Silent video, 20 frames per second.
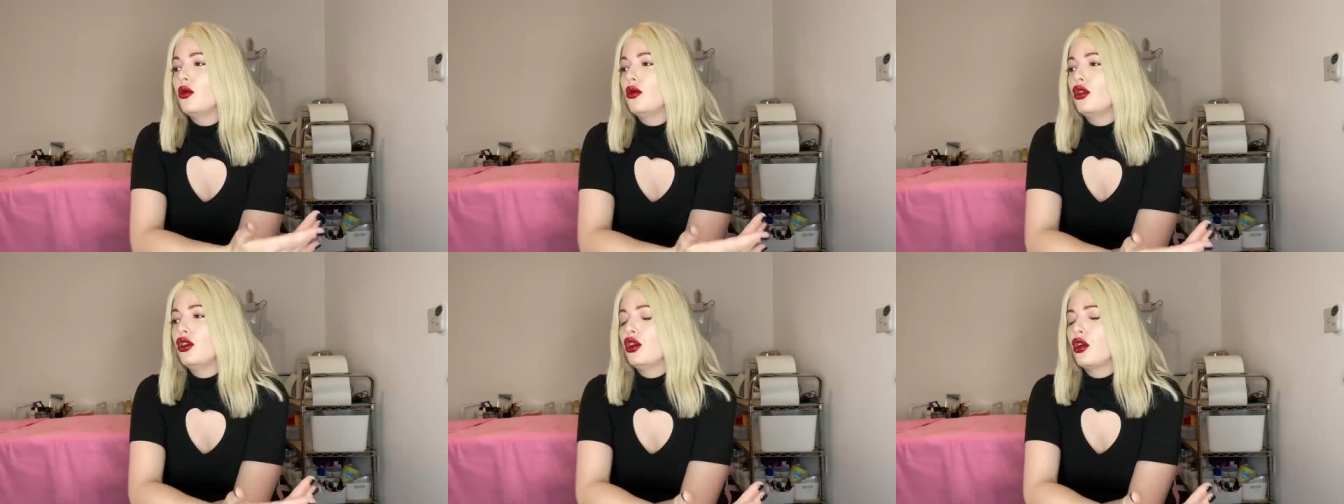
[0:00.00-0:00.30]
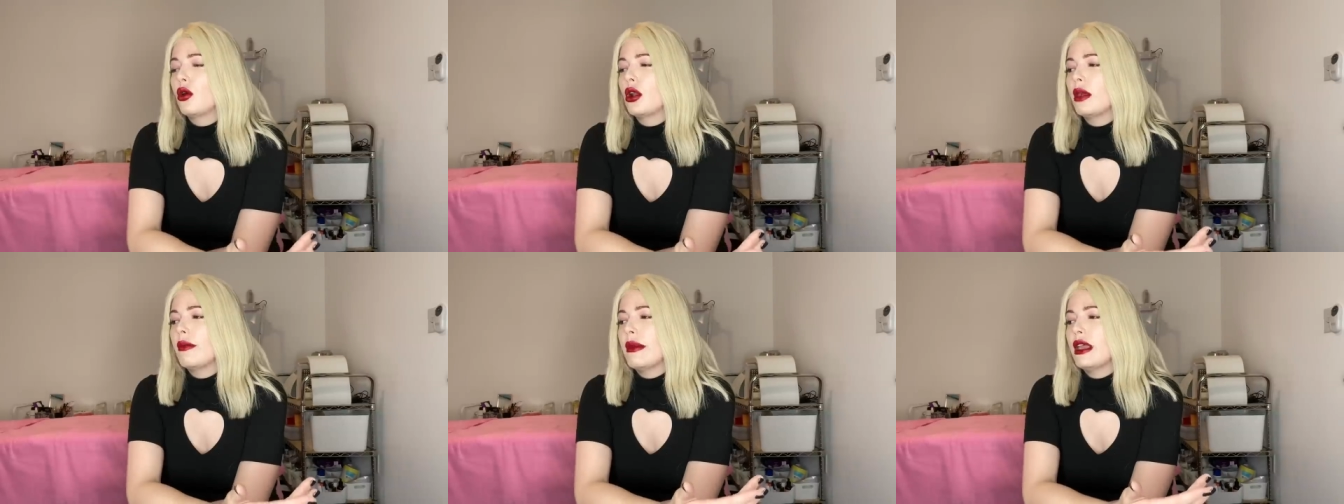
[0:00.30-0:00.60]
you know
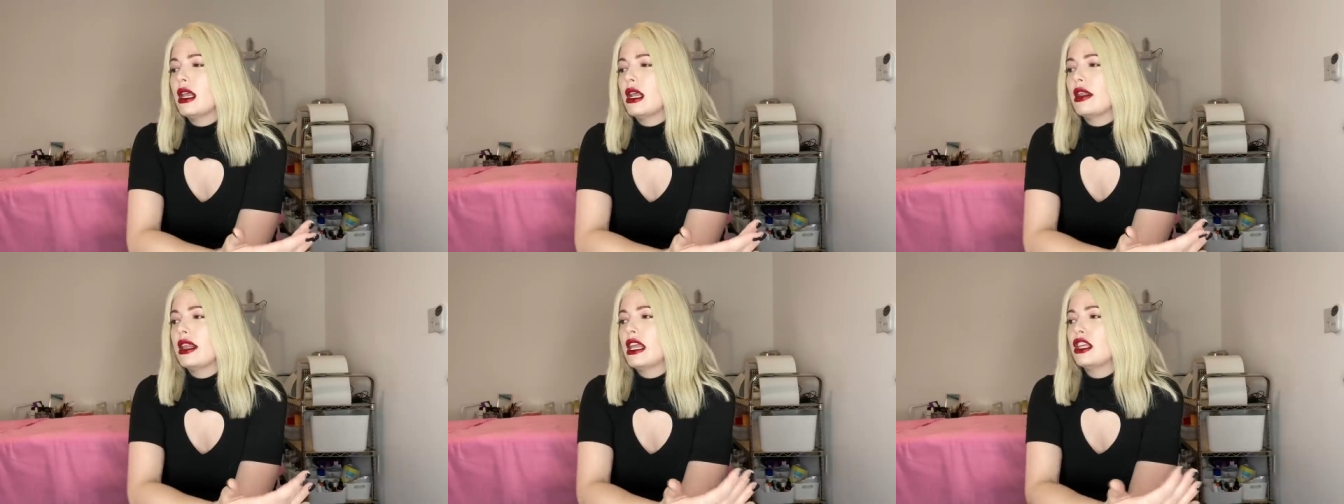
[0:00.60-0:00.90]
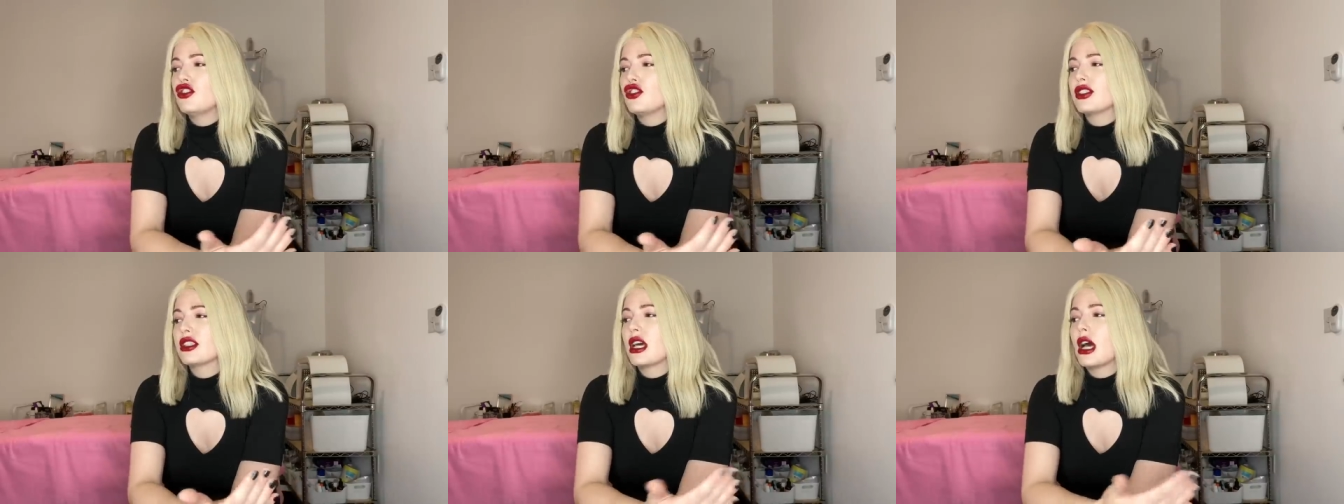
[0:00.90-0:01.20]
what i mean and they
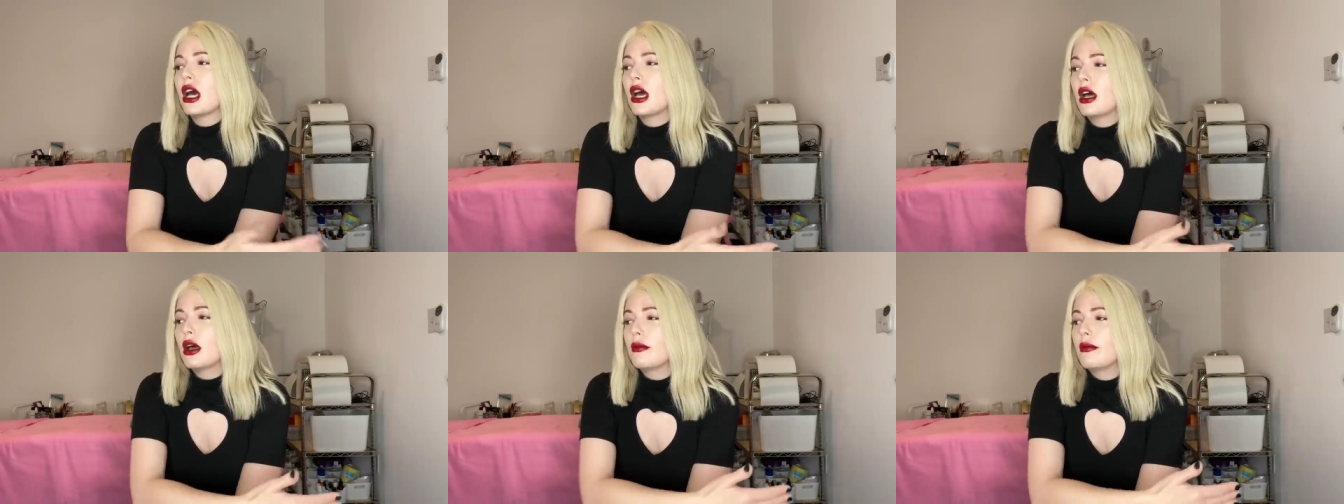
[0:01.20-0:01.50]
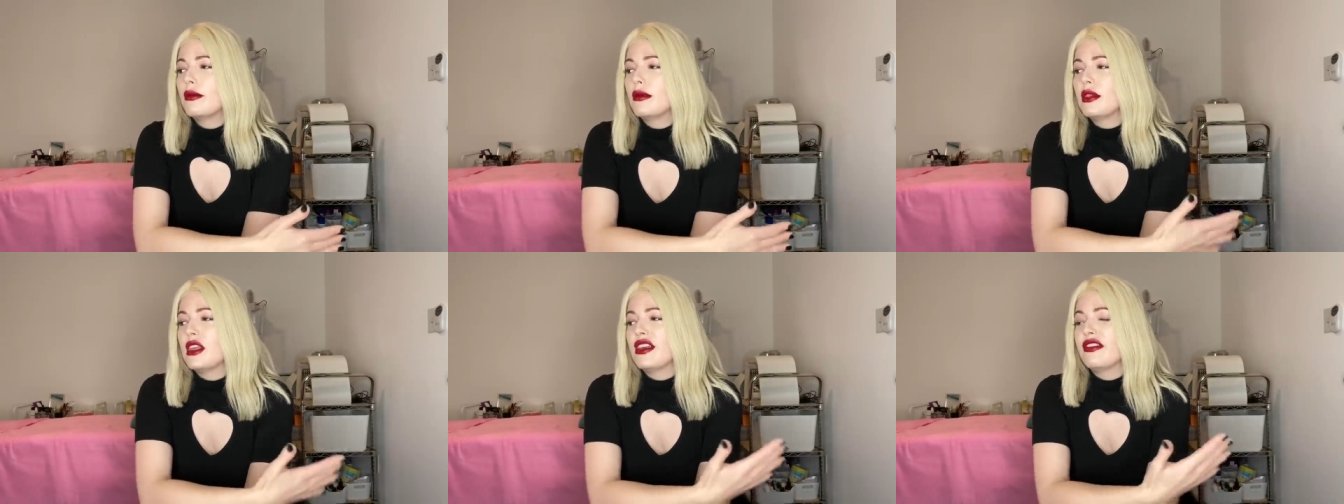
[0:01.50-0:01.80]
just
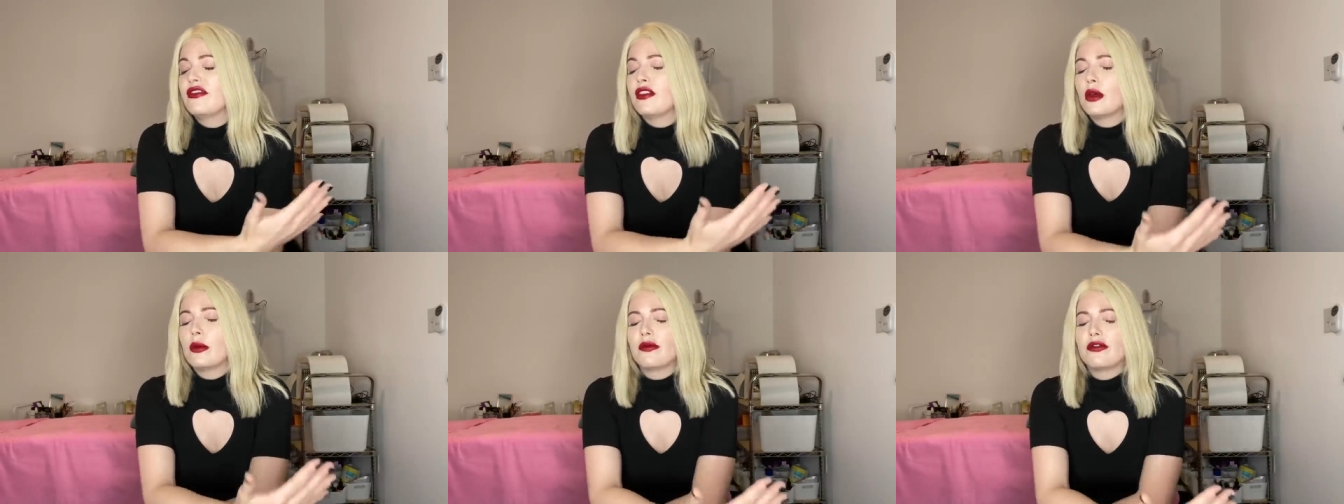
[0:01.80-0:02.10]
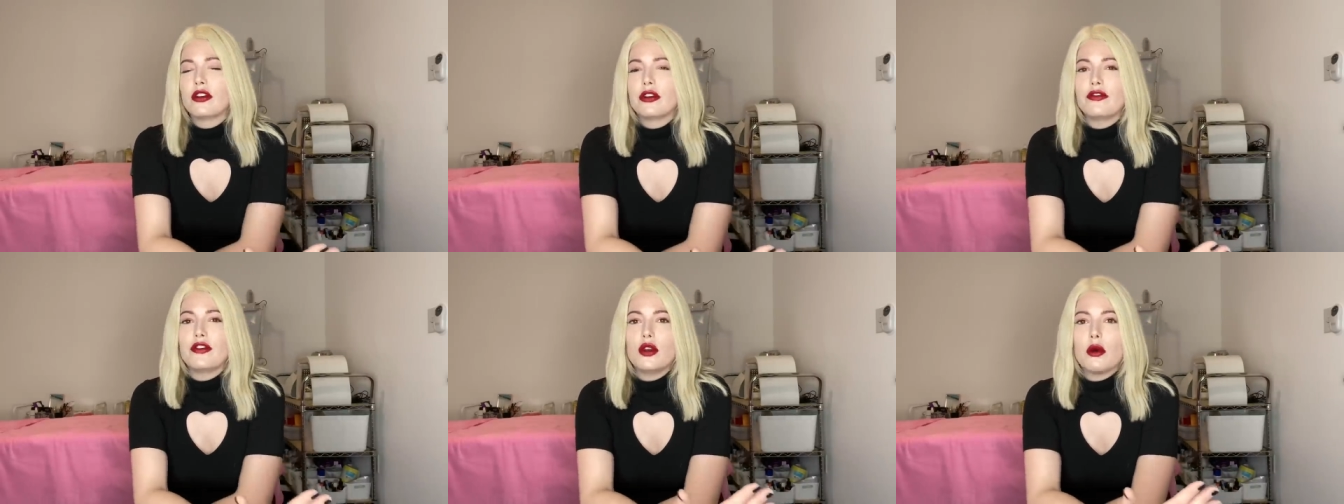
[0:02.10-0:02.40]
come they film
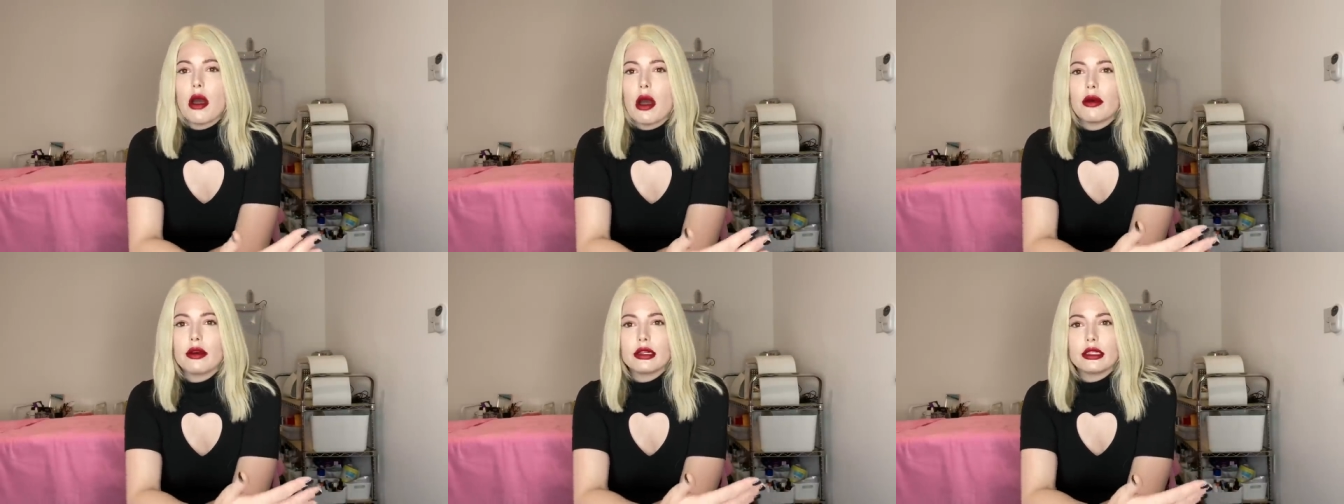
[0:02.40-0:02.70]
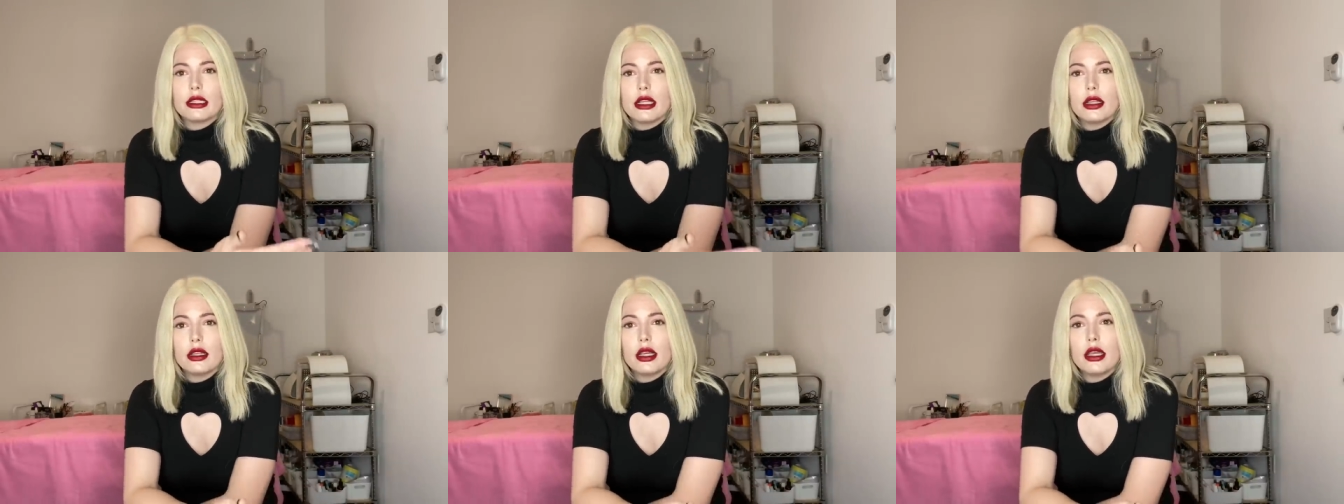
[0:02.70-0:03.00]
for a few hours
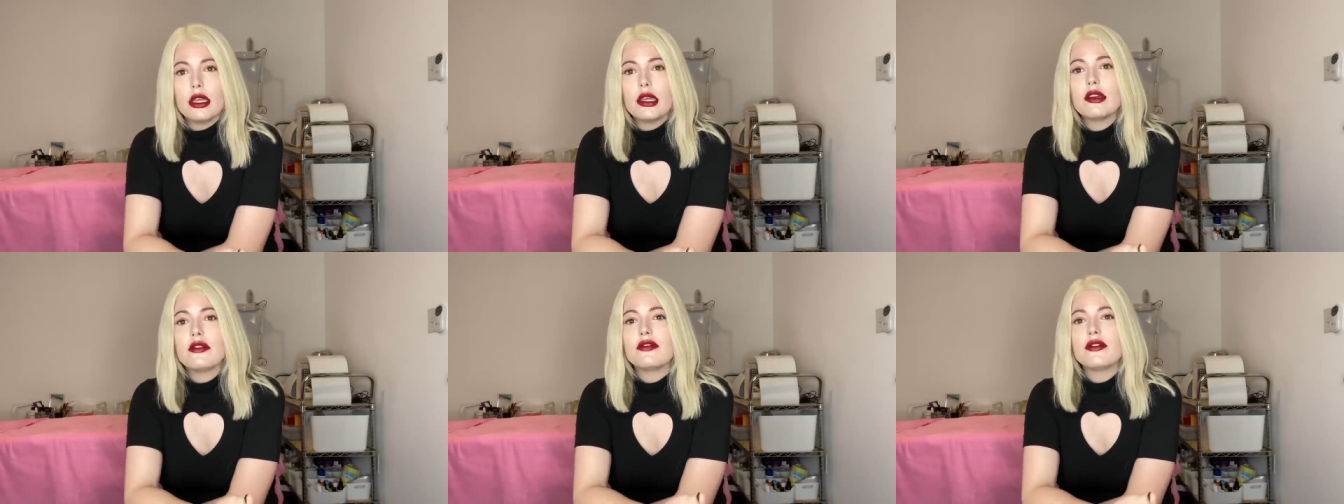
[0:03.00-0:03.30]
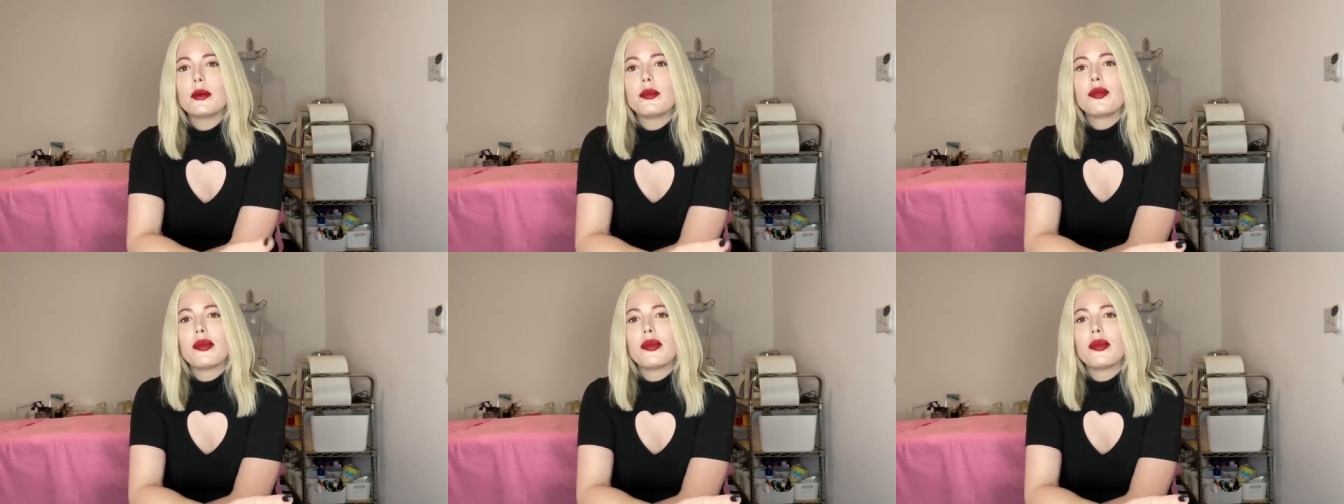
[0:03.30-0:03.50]
and they leave